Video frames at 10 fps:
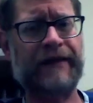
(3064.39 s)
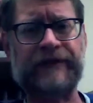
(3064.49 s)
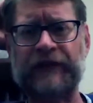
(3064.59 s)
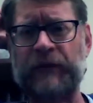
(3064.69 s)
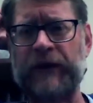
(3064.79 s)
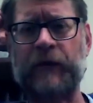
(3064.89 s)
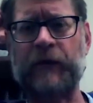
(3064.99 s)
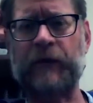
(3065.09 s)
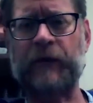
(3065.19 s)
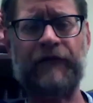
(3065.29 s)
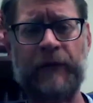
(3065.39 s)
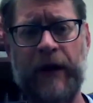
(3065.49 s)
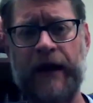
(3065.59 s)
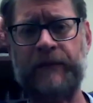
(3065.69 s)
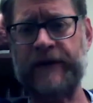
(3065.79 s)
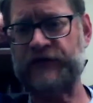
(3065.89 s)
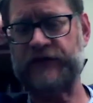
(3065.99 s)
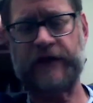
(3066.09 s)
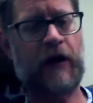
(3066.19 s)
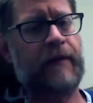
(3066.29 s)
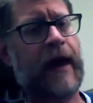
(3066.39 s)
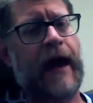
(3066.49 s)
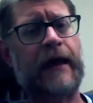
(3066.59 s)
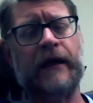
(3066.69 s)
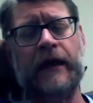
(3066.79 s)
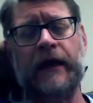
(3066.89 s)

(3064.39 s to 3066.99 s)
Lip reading: plastics people, everybody pitched in on that.